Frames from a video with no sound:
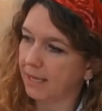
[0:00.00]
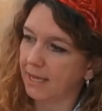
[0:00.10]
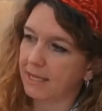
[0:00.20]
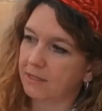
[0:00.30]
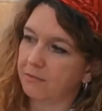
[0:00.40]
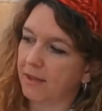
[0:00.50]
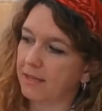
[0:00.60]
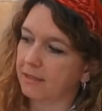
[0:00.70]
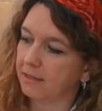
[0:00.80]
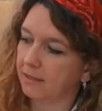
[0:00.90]
Here's the
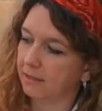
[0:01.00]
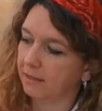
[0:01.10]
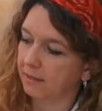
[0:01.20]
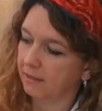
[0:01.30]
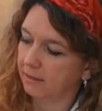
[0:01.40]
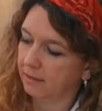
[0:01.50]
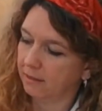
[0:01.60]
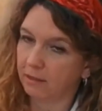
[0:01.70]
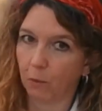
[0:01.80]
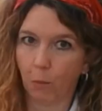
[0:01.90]
fence.
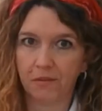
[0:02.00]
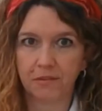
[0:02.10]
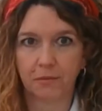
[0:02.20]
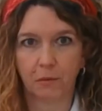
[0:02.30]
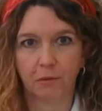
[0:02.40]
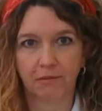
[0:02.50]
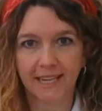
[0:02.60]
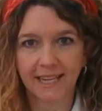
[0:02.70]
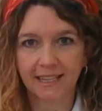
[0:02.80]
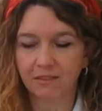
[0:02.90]
It's a wonderful
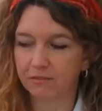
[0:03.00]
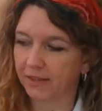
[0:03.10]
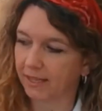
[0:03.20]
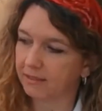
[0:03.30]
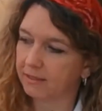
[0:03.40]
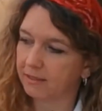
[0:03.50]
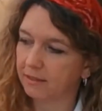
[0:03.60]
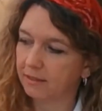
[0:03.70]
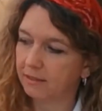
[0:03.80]
green fence.